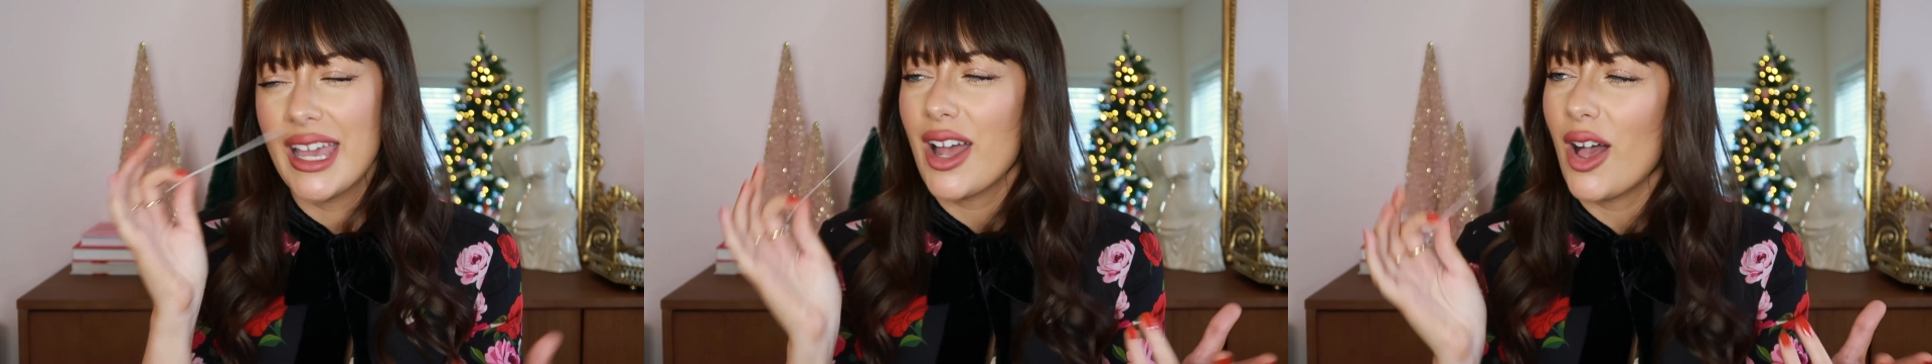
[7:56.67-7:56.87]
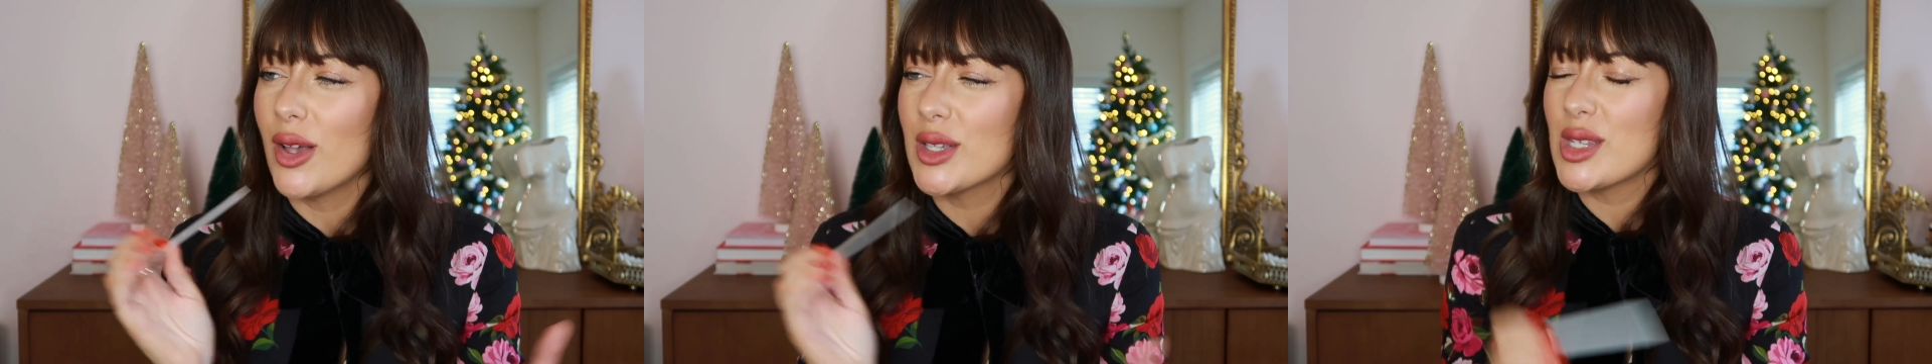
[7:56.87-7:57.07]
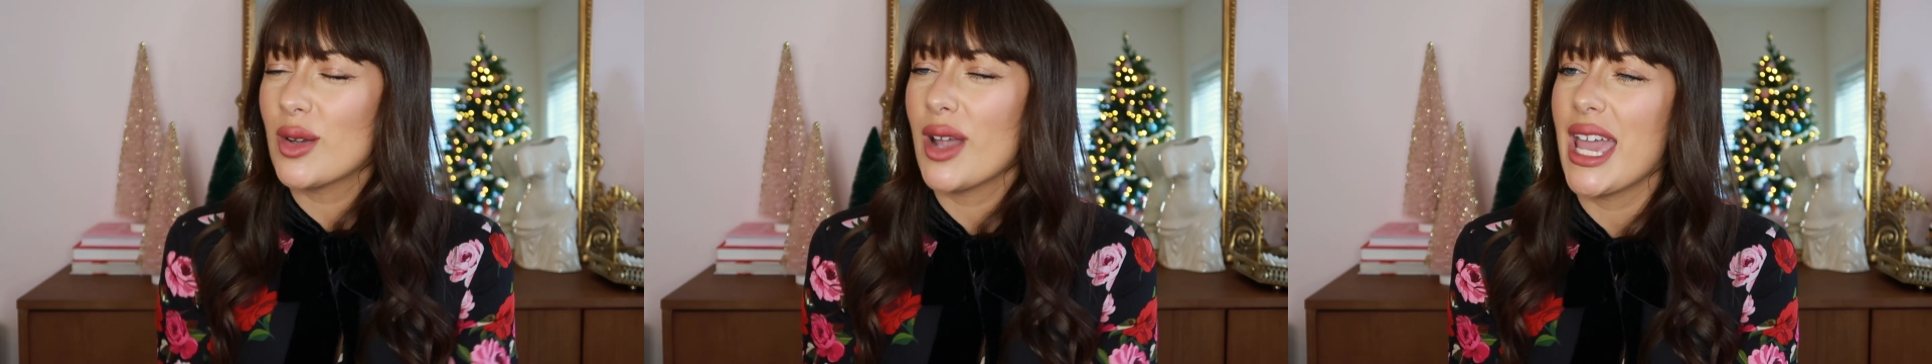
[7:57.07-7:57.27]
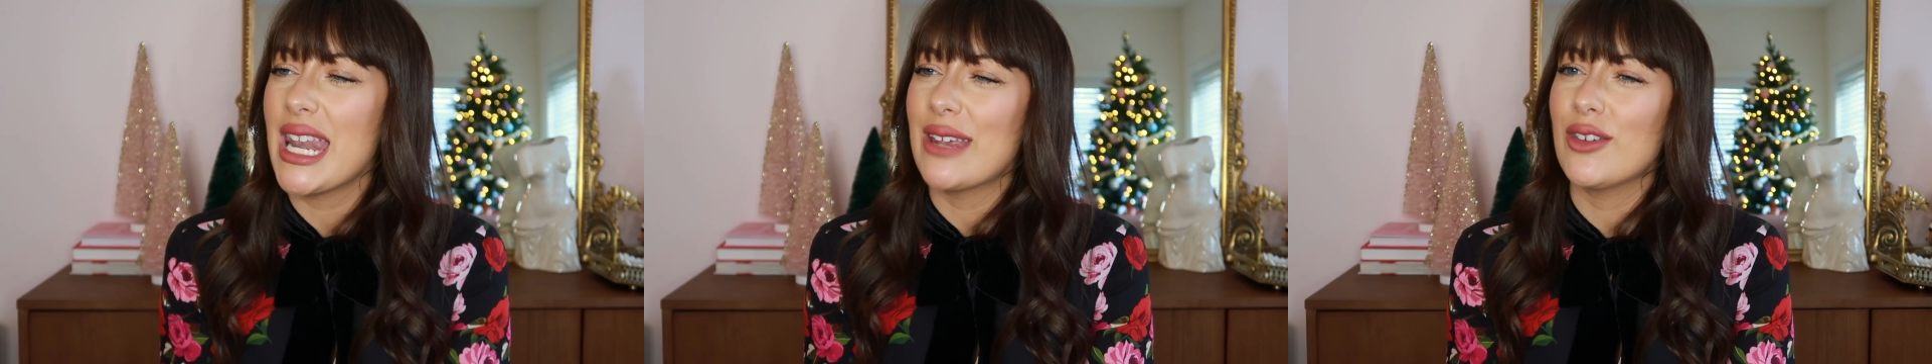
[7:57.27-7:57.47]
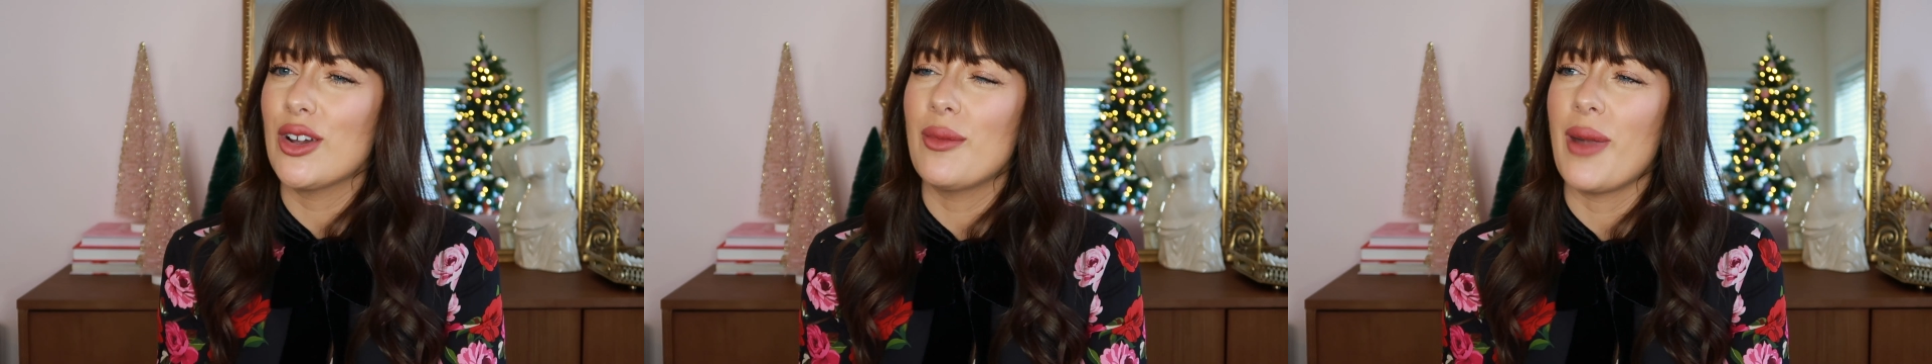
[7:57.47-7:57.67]
Also kind
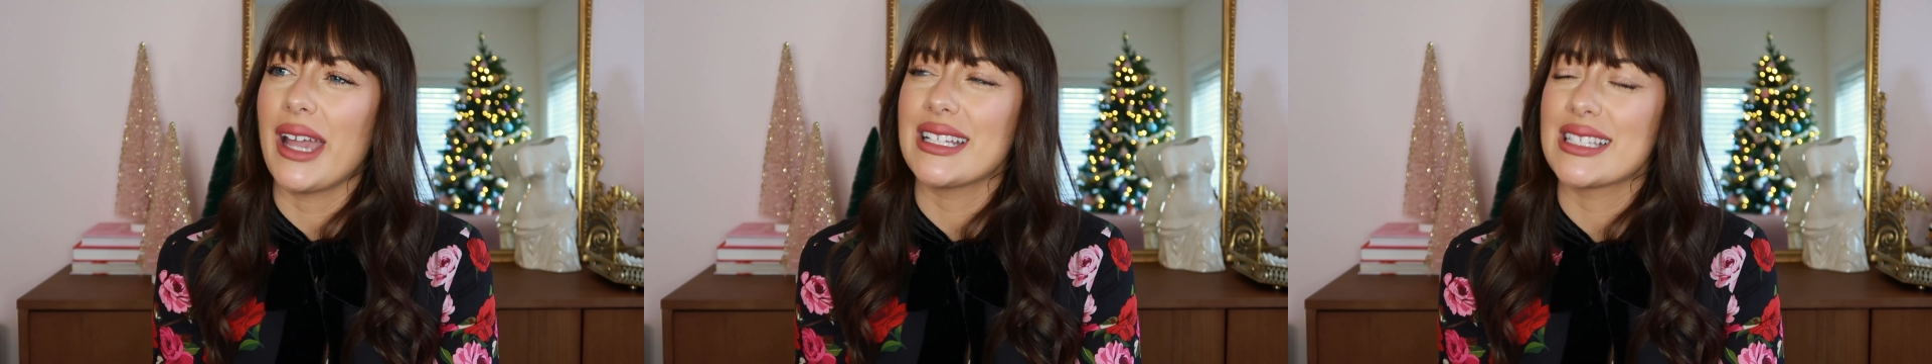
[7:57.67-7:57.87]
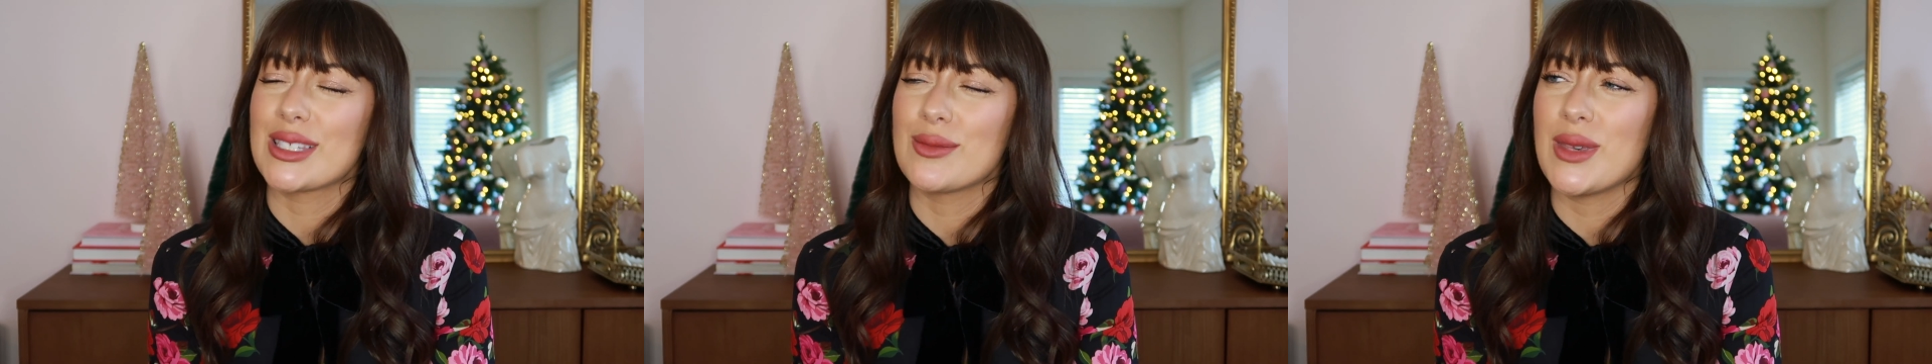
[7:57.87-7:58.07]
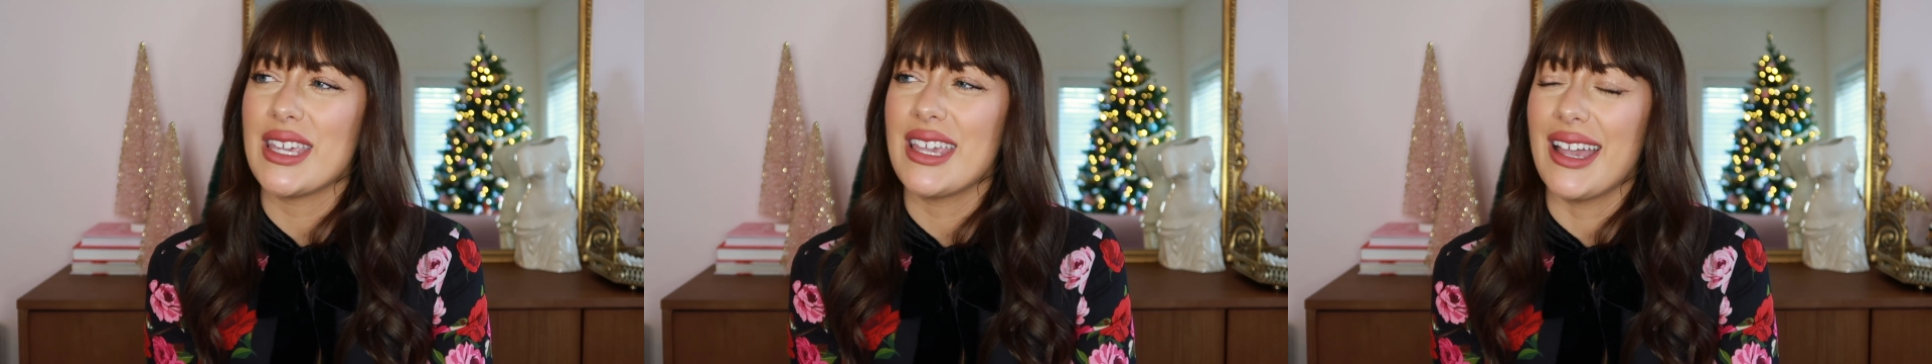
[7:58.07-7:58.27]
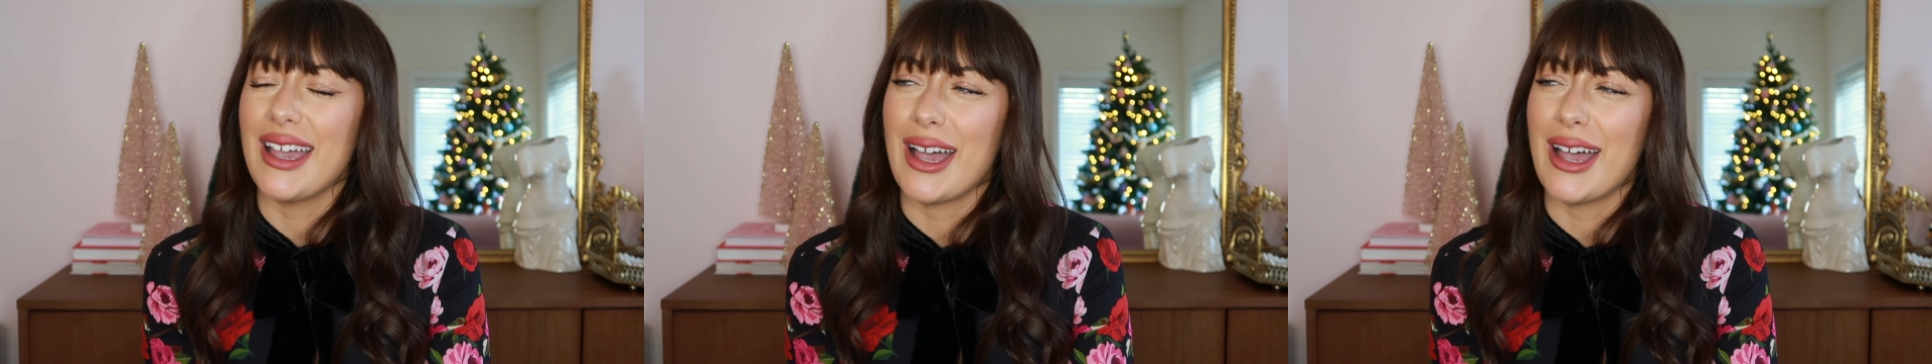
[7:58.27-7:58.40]
of reminds me